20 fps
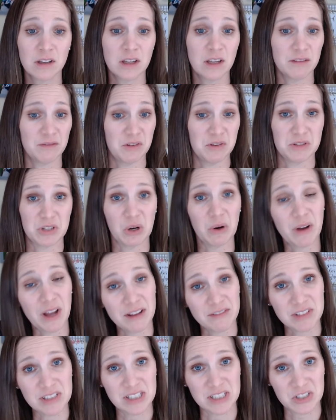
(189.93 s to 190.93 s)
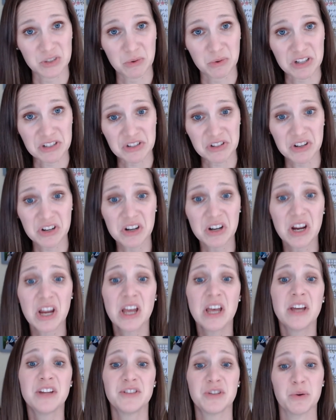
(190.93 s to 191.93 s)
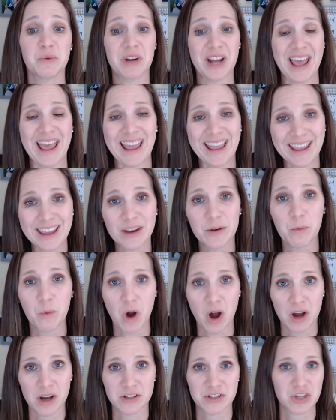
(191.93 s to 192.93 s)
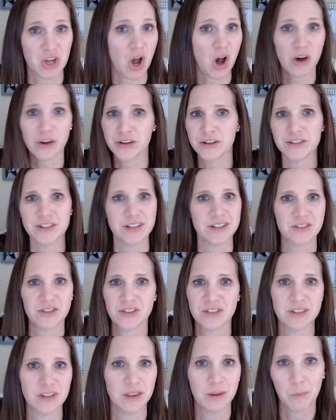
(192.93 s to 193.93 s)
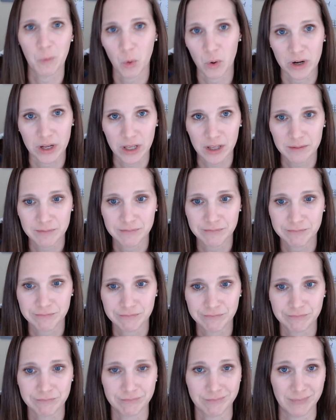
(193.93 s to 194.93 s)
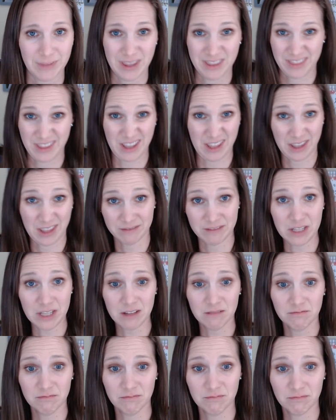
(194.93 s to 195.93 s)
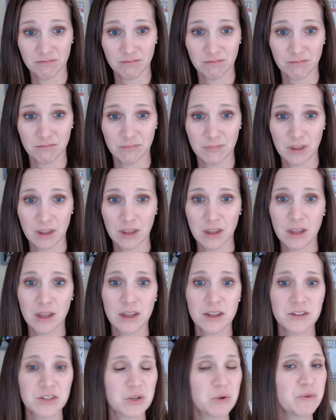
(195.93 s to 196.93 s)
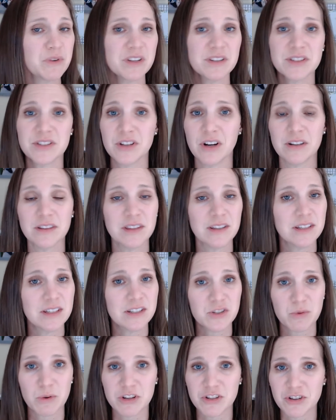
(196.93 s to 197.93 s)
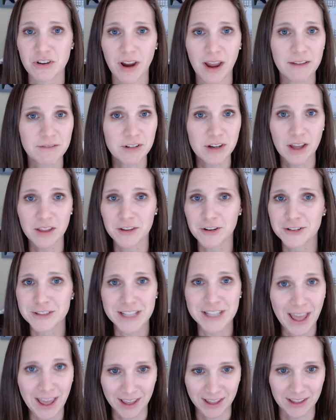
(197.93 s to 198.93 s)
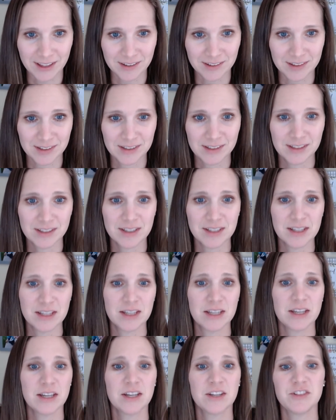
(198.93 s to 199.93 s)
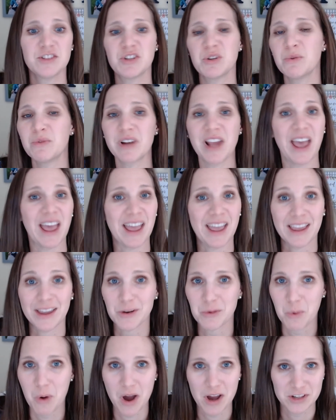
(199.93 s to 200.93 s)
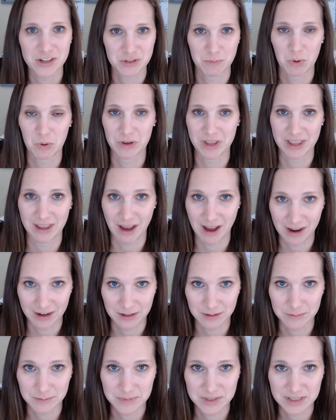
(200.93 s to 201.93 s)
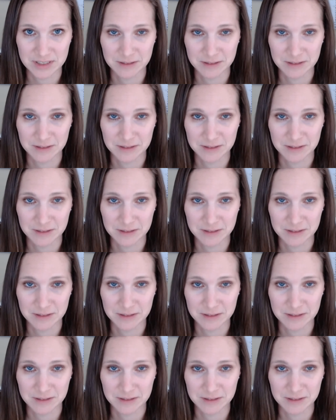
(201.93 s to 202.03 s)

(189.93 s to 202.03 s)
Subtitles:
If you don't have a dishwasher, do you want to hand wash all your dishes in the morning? In the evening? Do you want to start the dishwasher every other day? Do you want to hand wash bulky items?